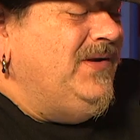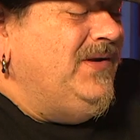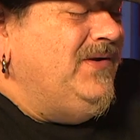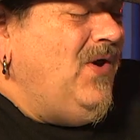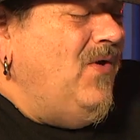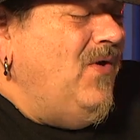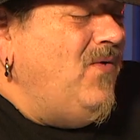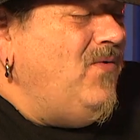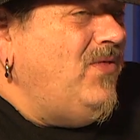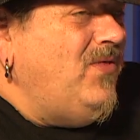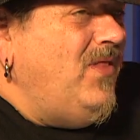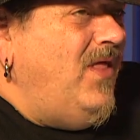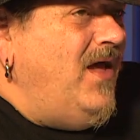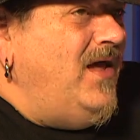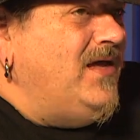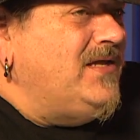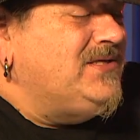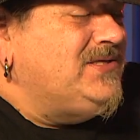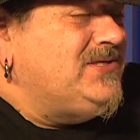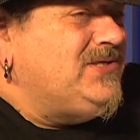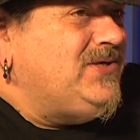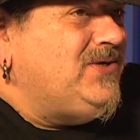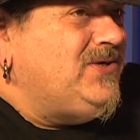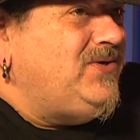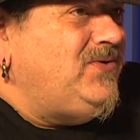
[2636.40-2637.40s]
don't
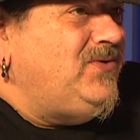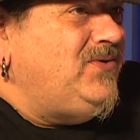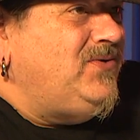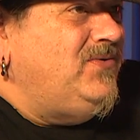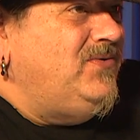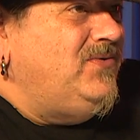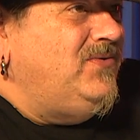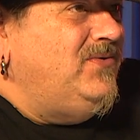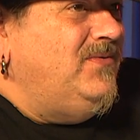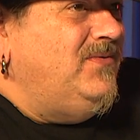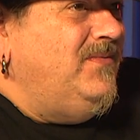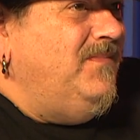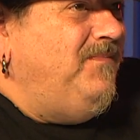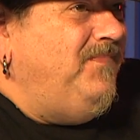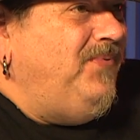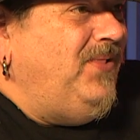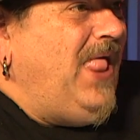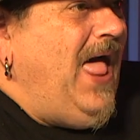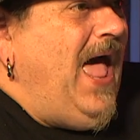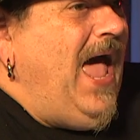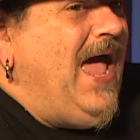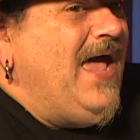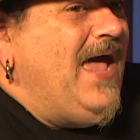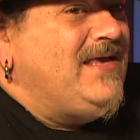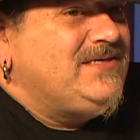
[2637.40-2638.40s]
like to
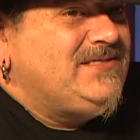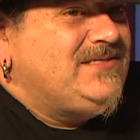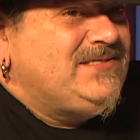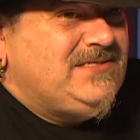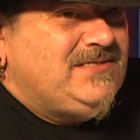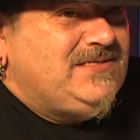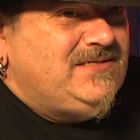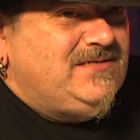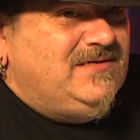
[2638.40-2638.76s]
blast